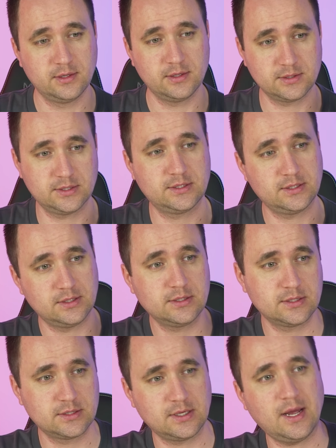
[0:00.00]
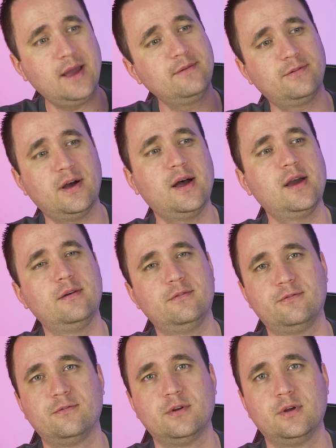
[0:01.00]
This is, this is an
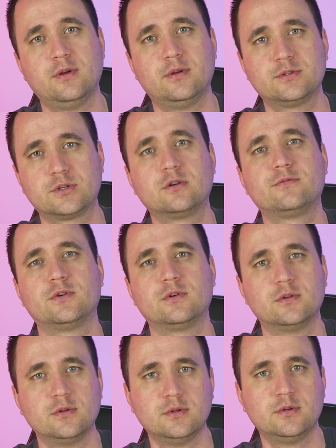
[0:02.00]
i5 server.